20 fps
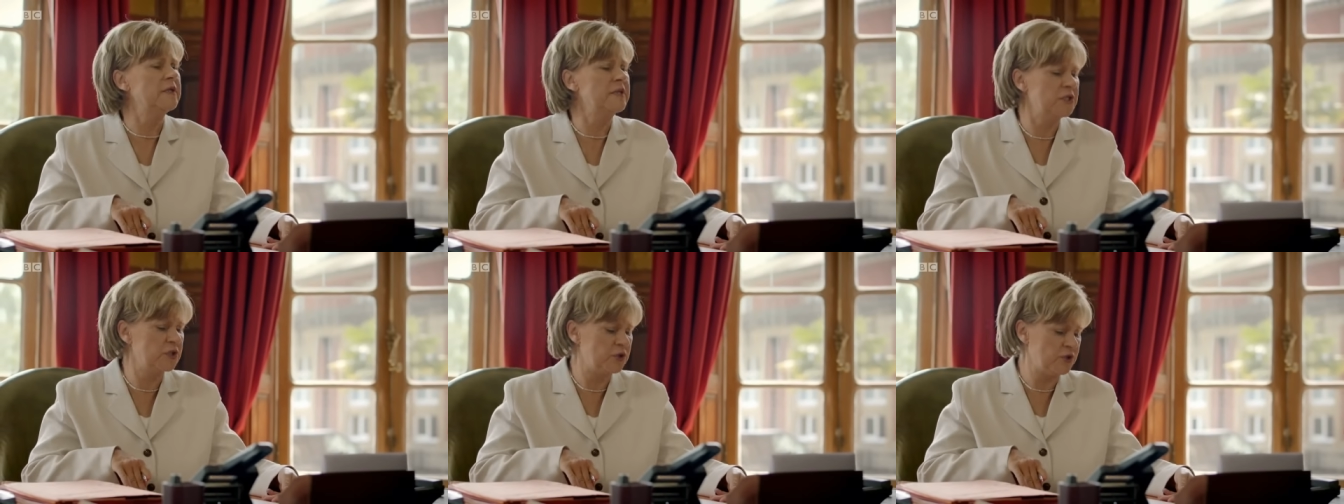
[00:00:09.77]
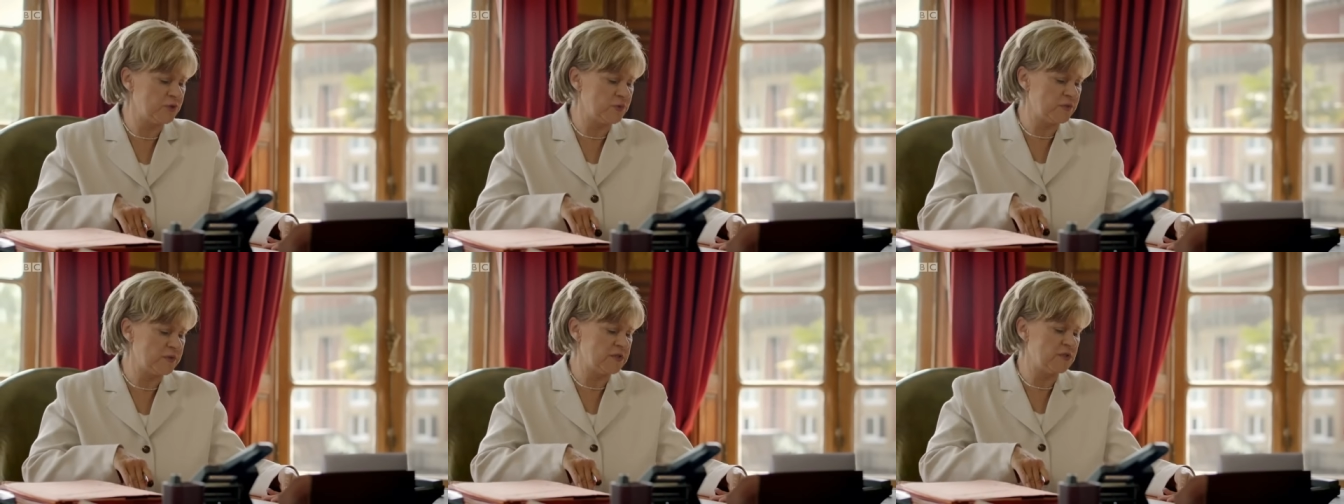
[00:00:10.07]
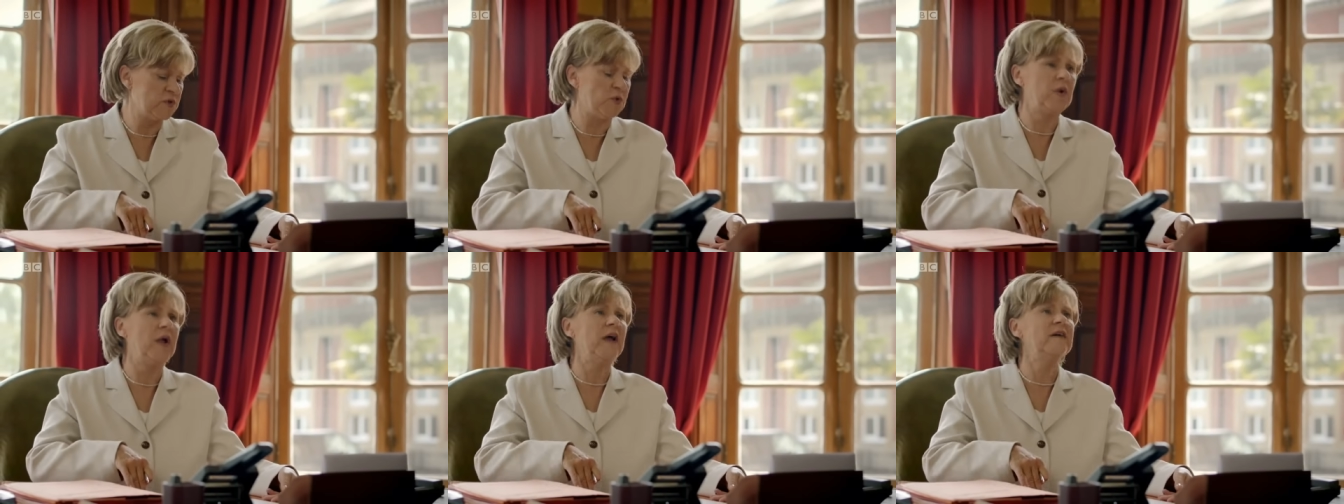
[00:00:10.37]
issues
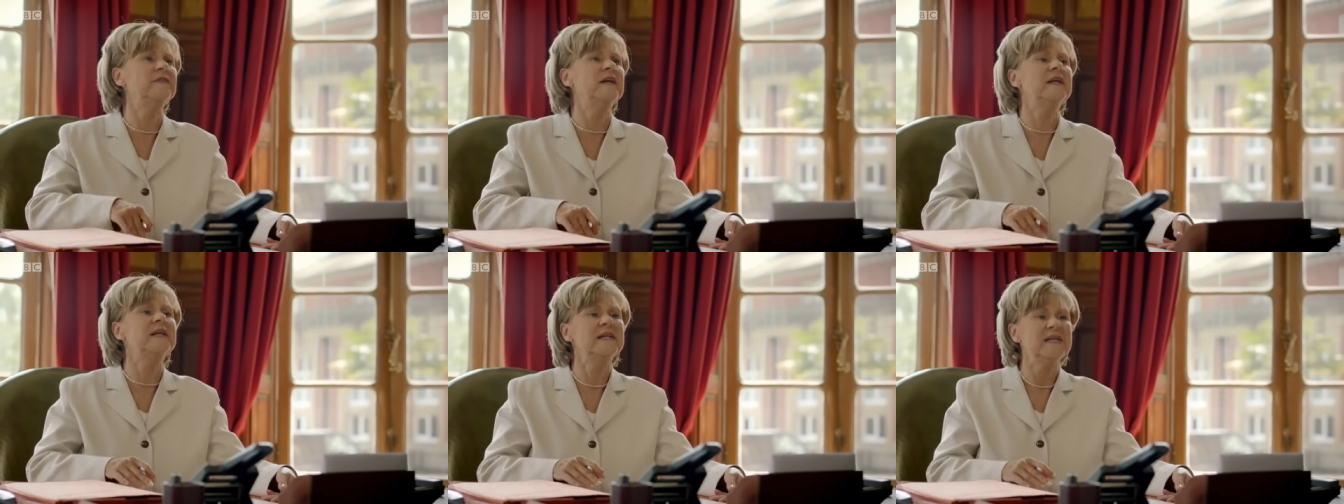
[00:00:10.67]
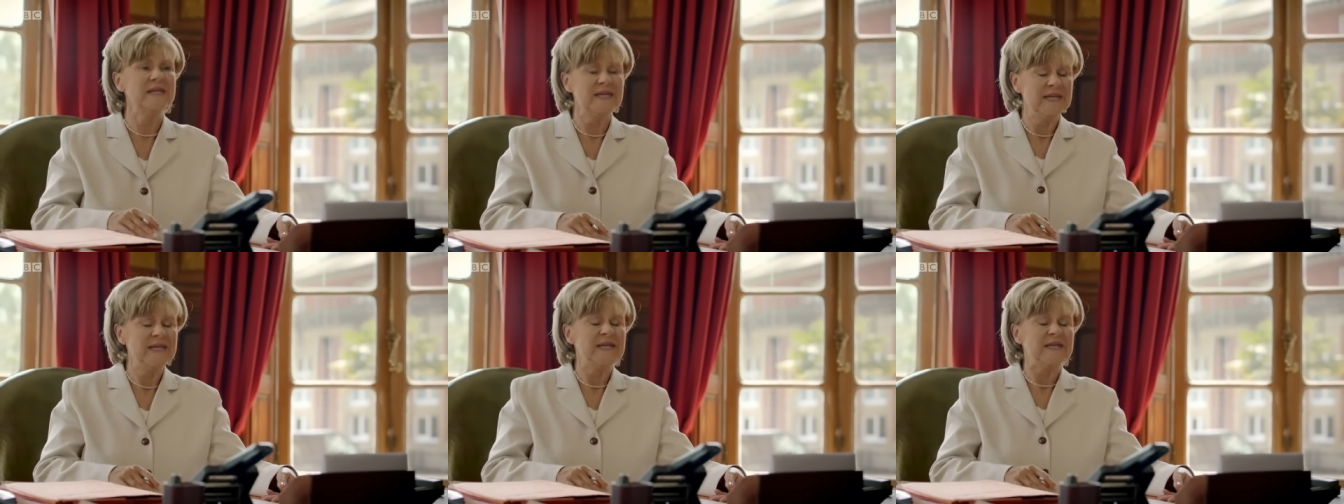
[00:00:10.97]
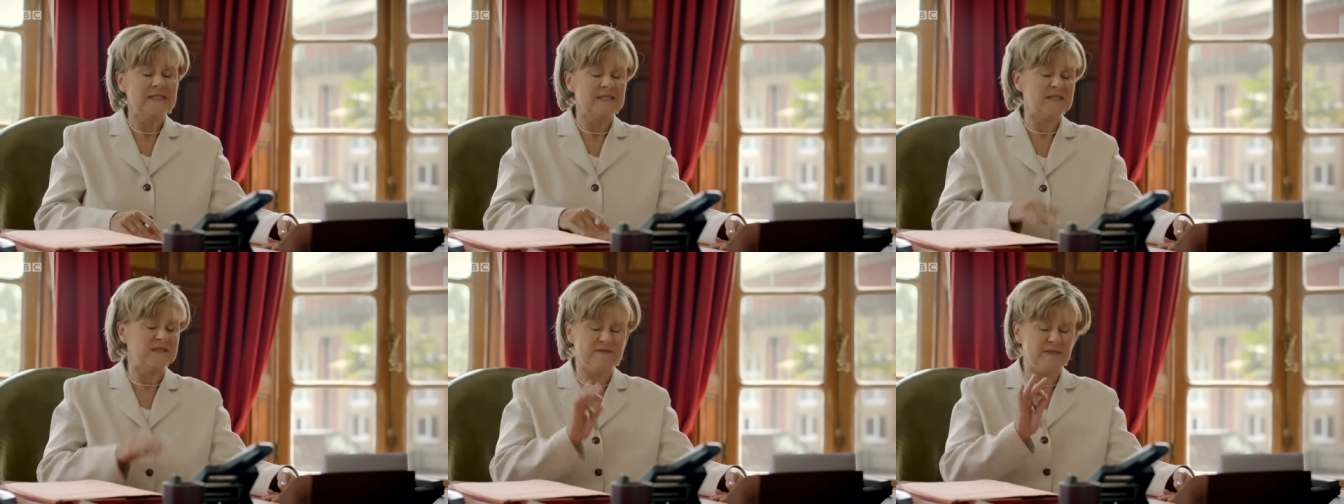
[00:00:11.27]
to cover.
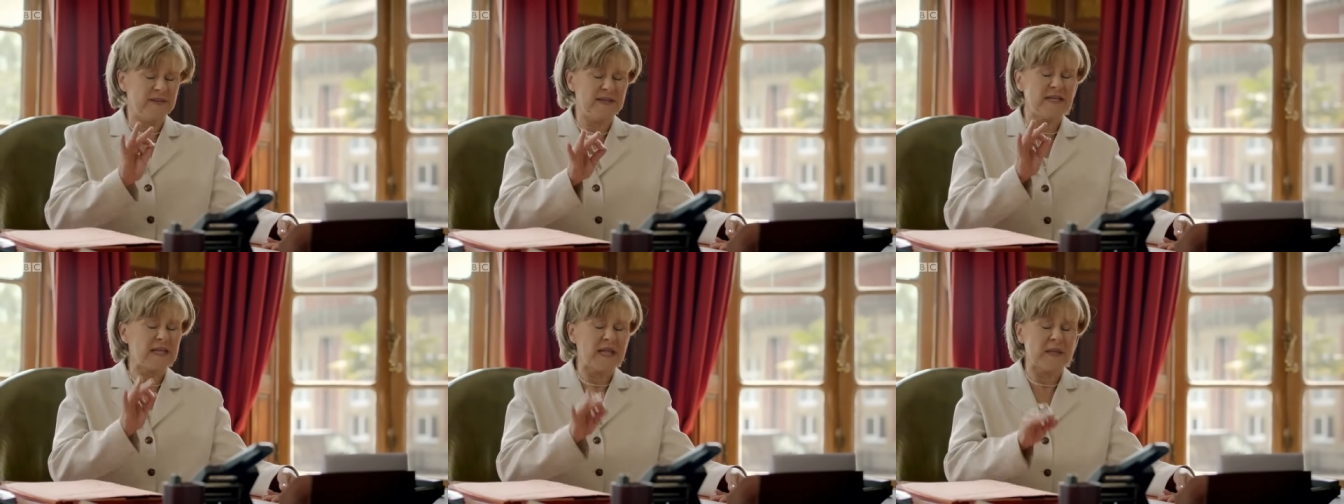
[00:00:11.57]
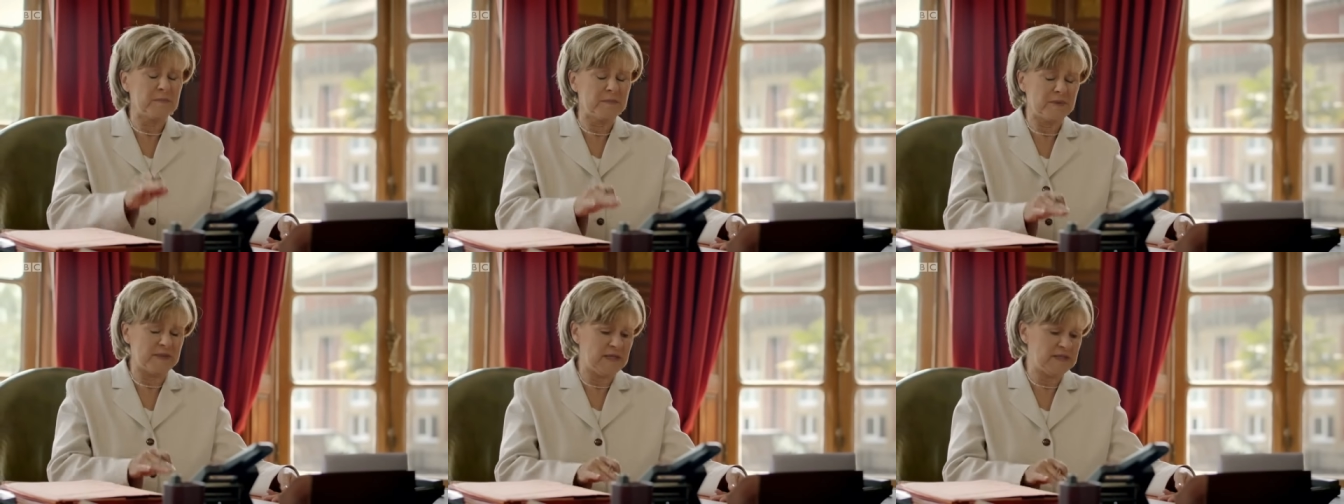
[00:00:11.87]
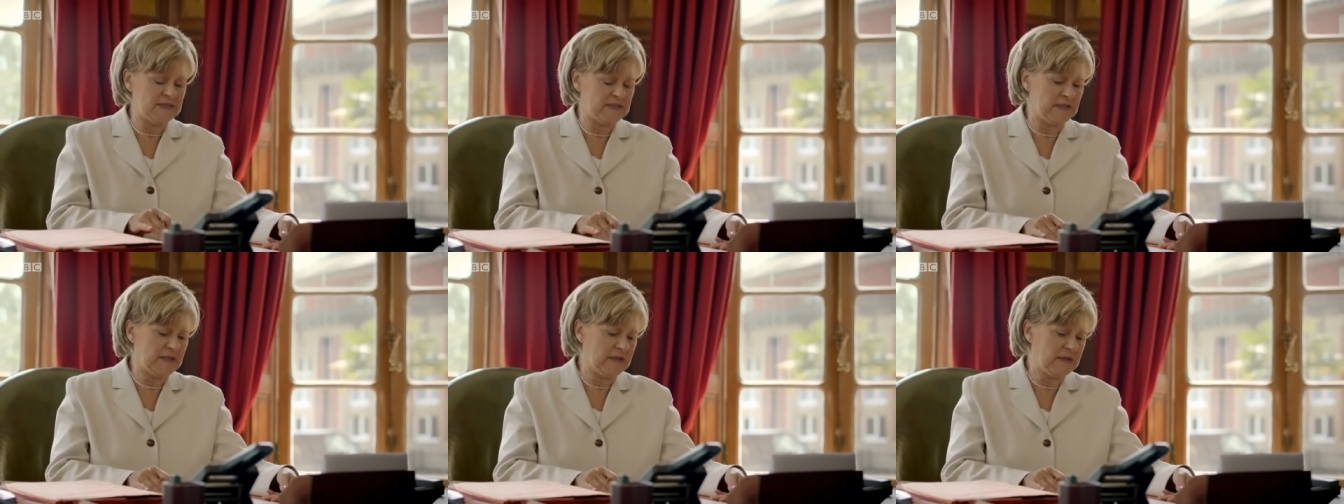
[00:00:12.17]
It's very pressing.